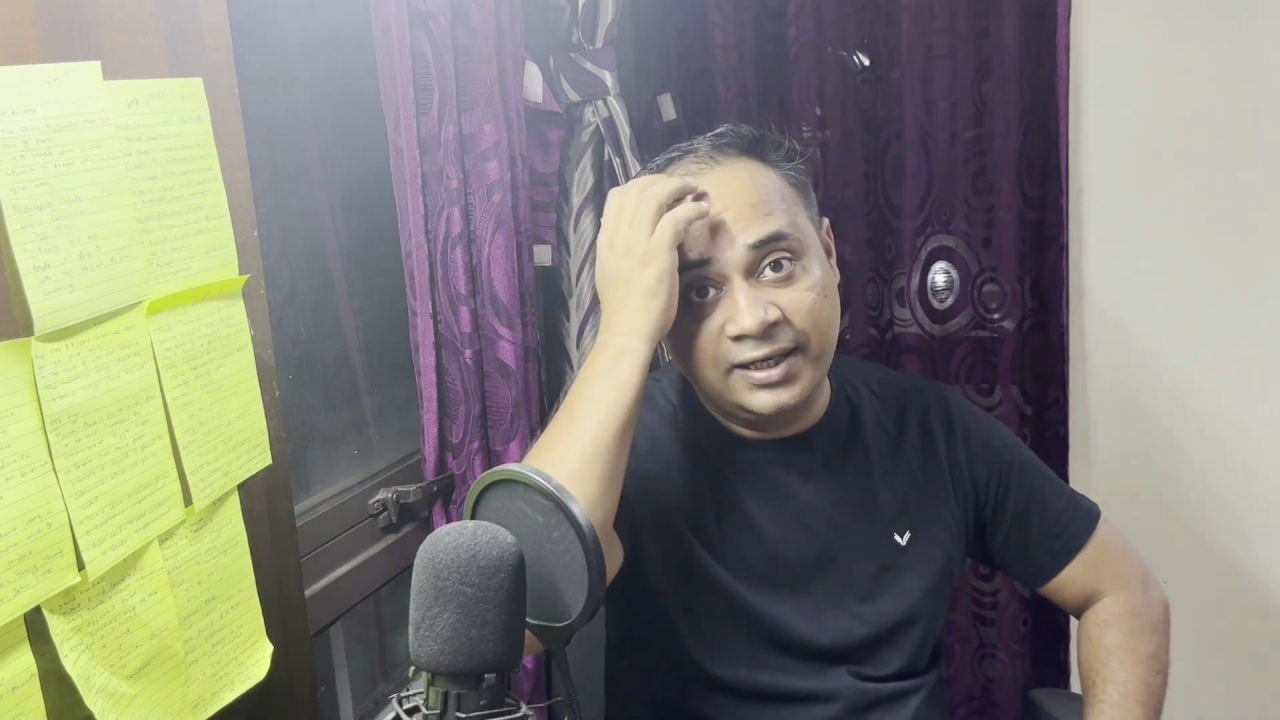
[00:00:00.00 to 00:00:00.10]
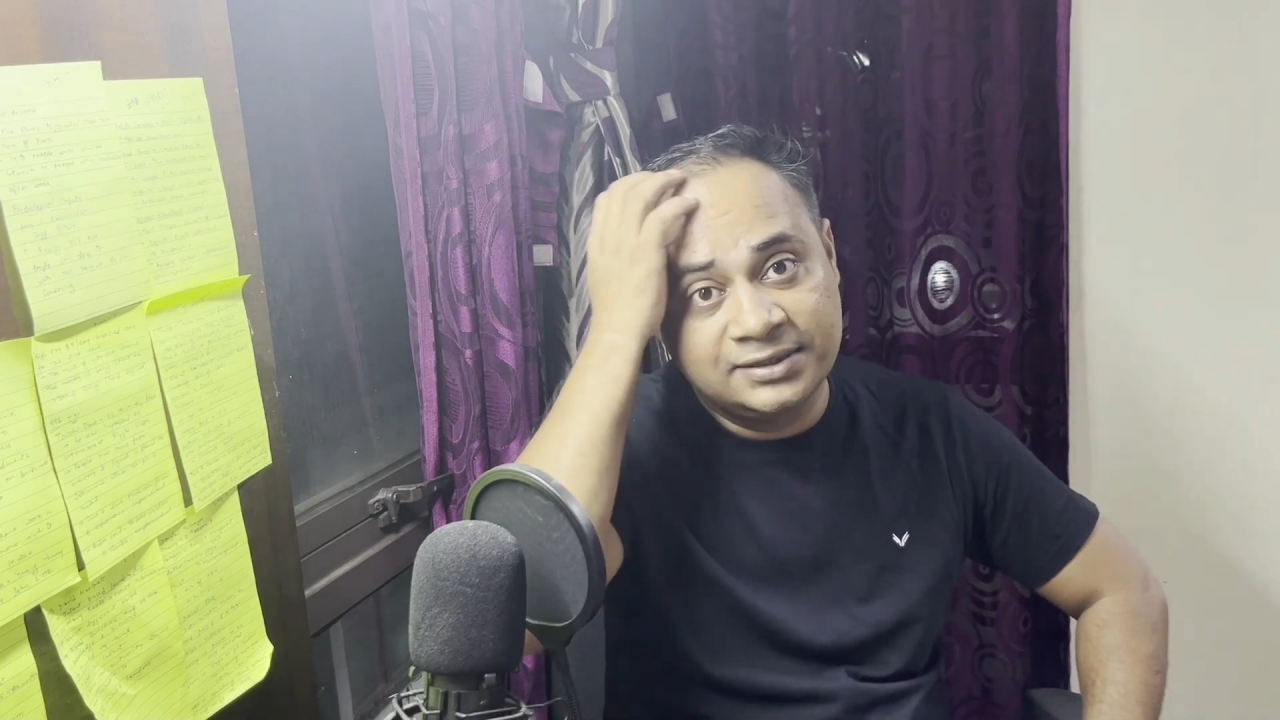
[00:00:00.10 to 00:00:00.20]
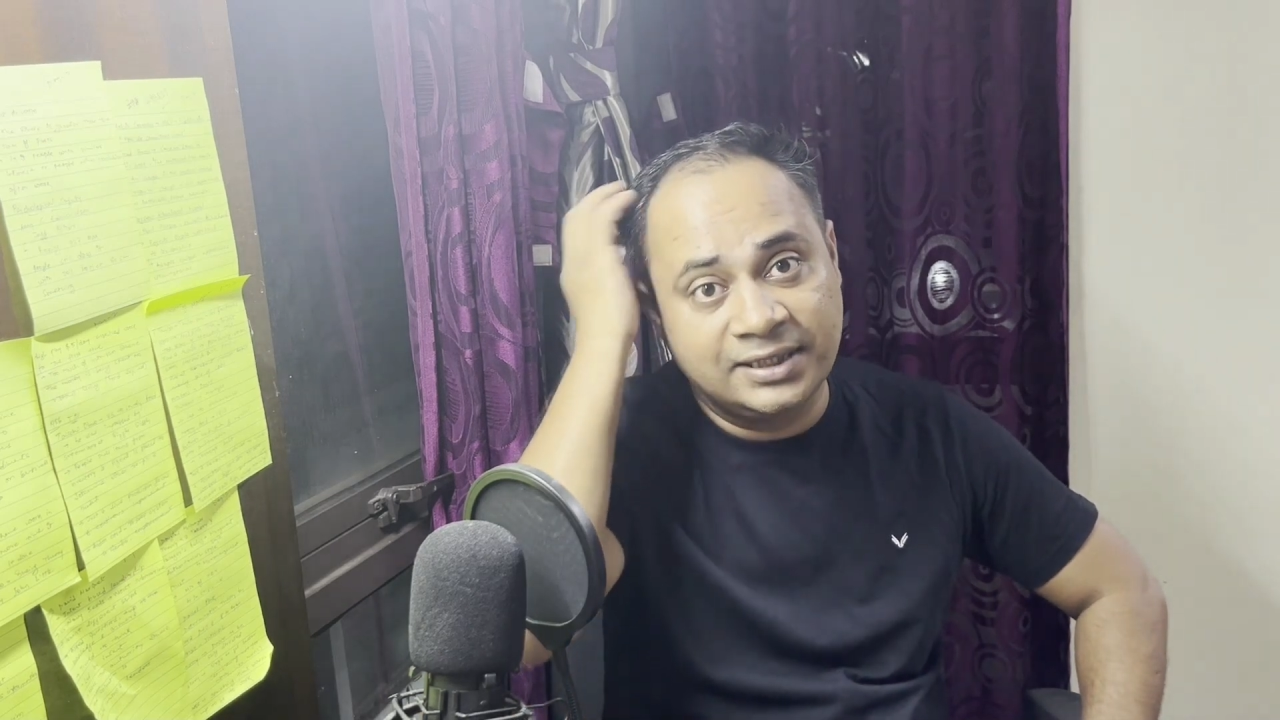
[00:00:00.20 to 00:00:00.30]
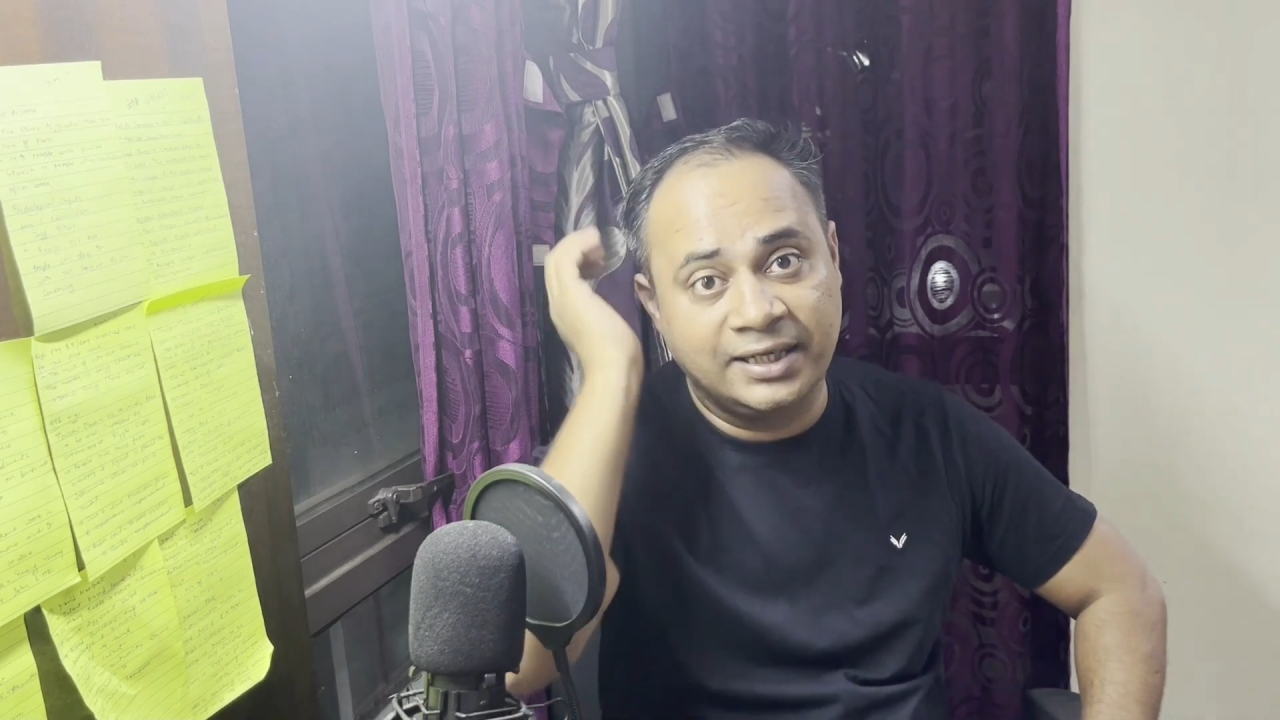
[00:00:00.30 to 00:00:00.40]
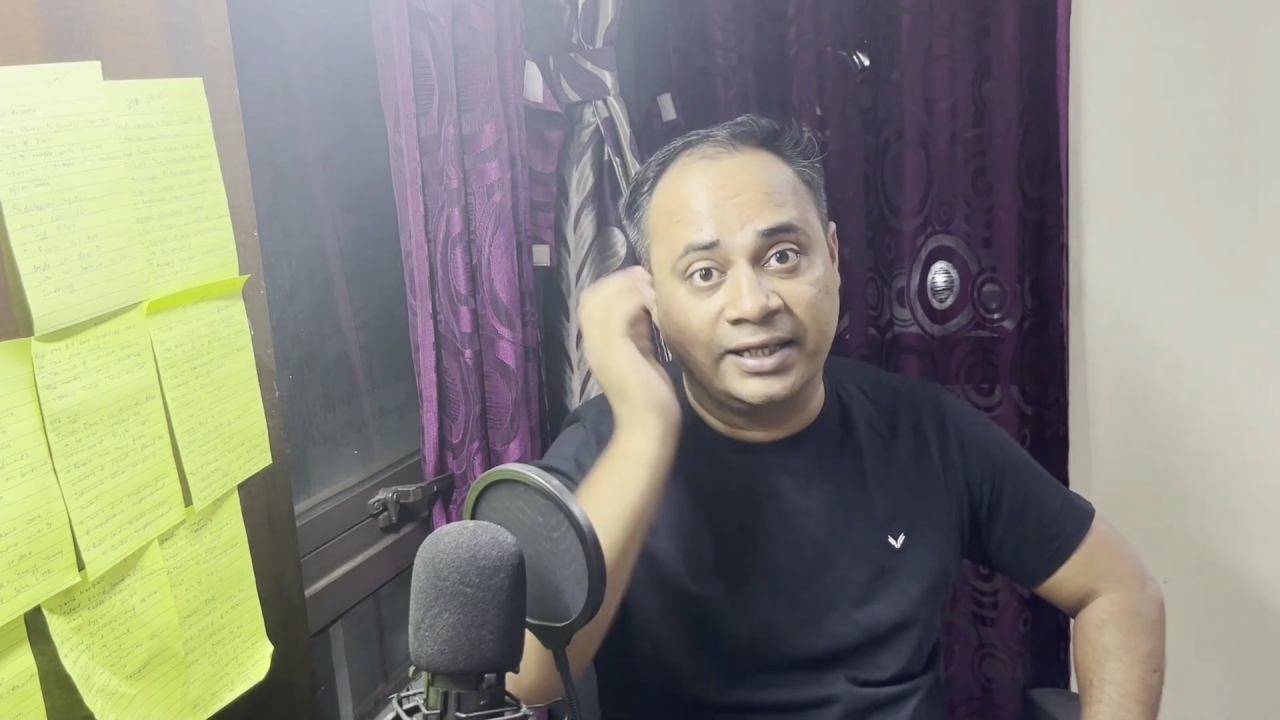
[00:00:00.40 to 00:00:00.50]

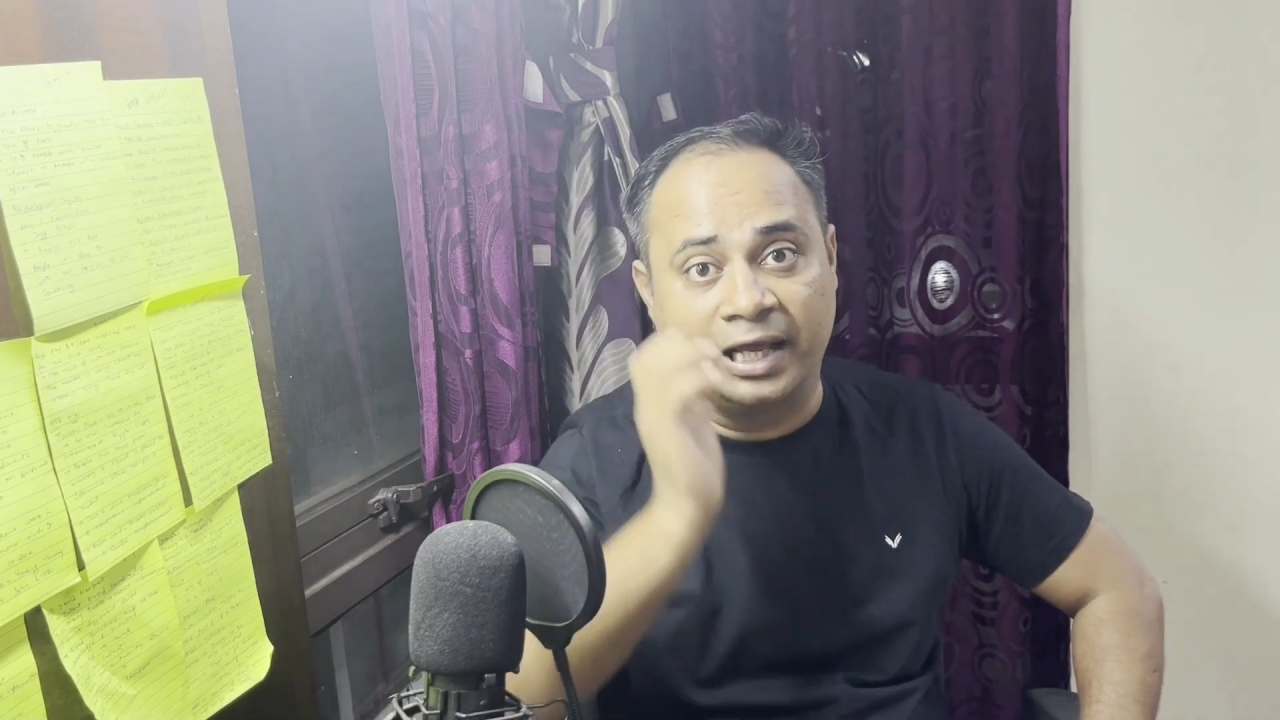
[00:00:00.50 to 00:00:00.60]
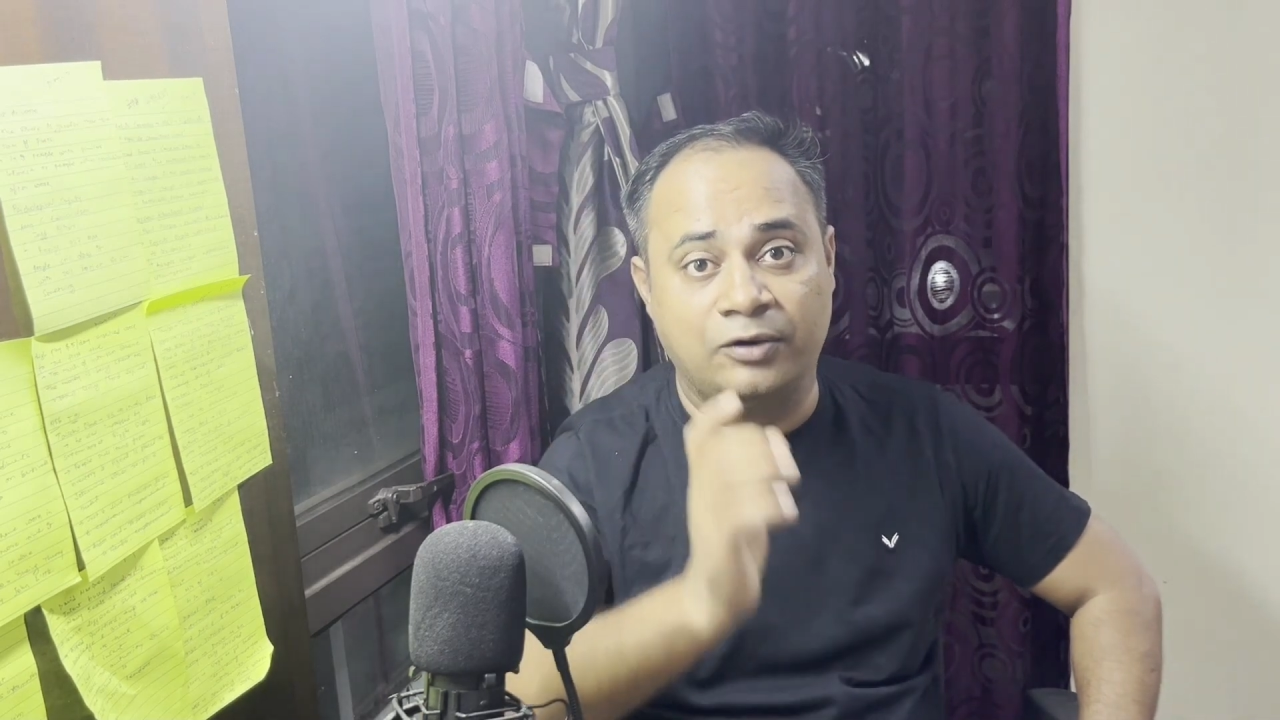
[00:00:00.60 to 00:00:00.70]
that chaos,